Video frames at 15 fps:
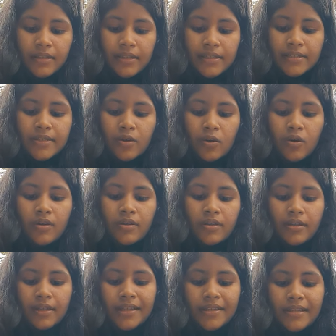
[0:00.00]
So
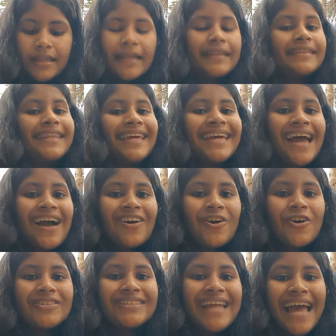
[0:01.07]
they are
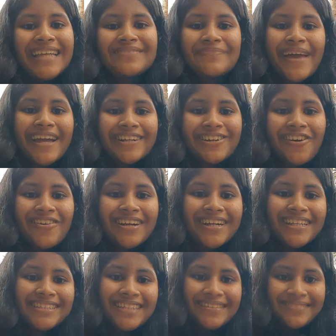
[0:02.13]
called as
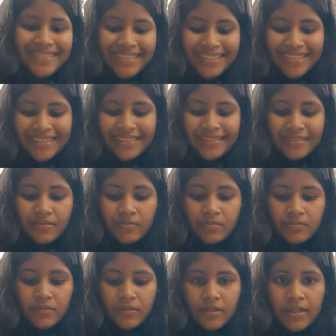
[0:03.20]
microorganisms.
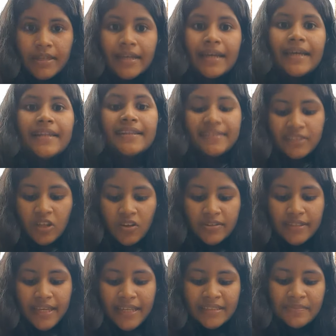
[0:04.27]
So
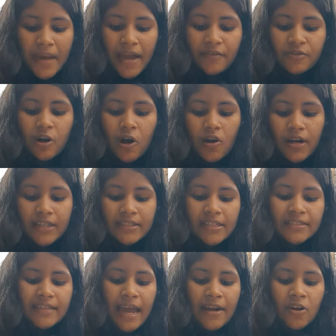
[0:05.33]
these
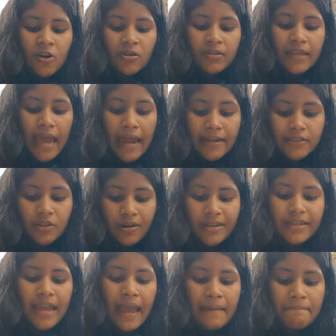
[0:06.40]
microorganisms
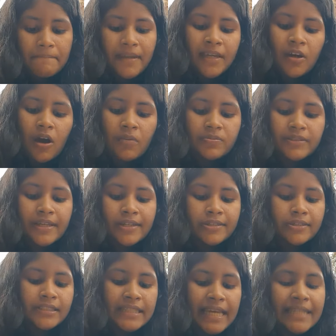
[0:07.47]
can be
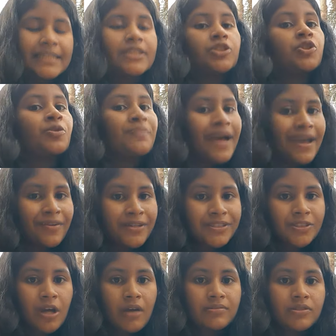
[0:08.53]
observed clearly through
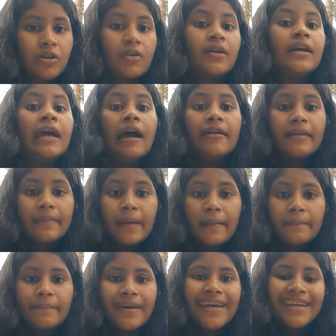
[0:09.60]
microscope. So
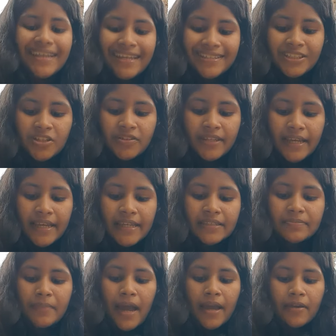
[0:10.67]
remember, so
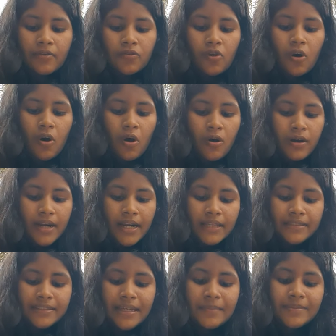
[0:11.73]
these
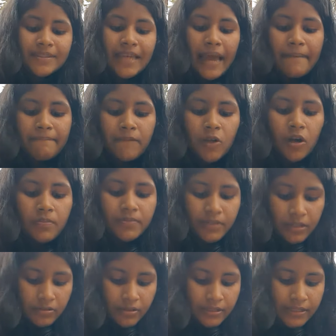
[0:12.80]
microorganisms can be
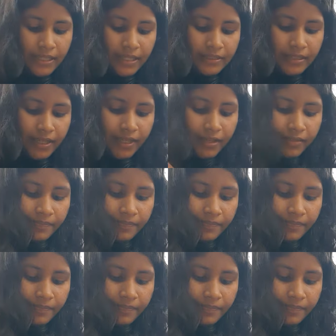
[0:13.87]
observed clearly